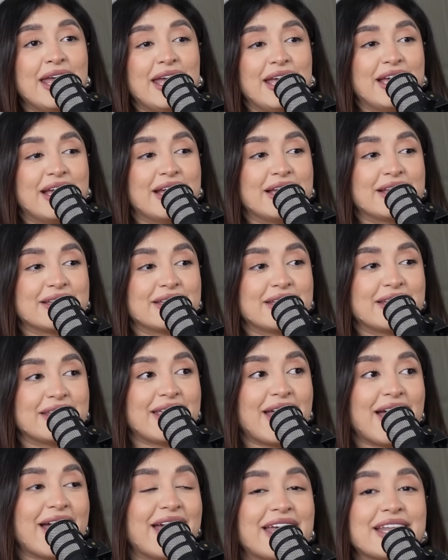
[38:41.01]
And
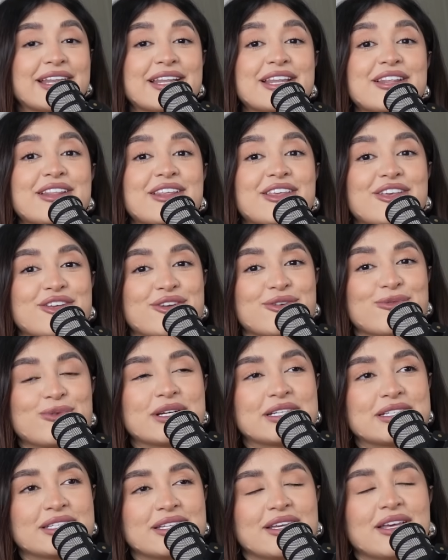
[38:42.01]
yeah, and you know
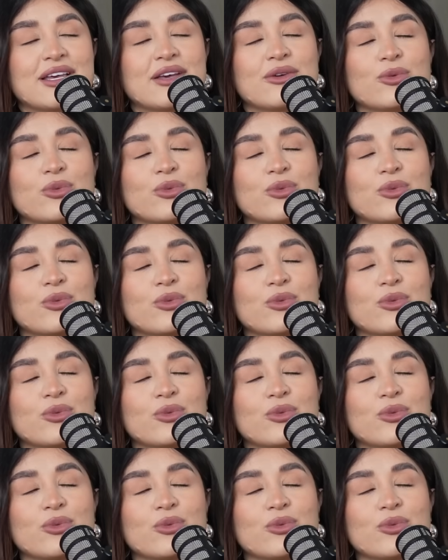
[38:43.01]
what?